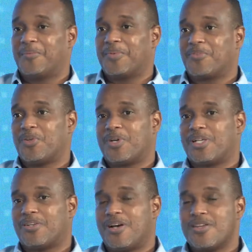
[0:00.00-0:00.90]
If you look
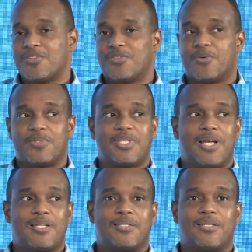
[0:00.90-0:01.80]
at our history, we
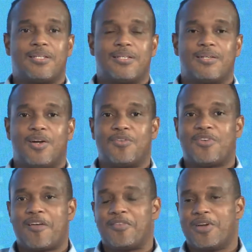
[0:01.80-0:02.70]
started, or the
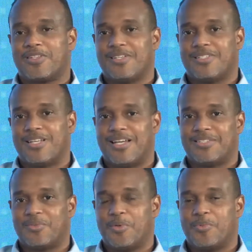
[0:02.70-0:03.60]
5 directors
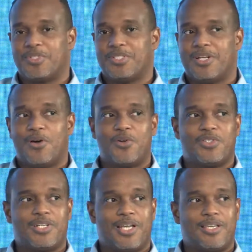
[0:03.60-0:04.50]
started with putting
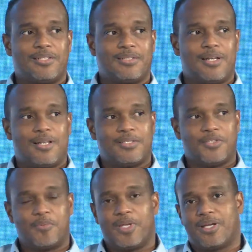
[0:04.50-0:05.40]
$180
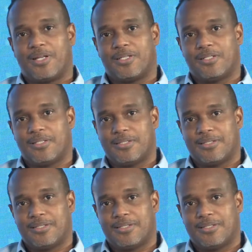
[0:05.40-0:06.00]
Jamaican each.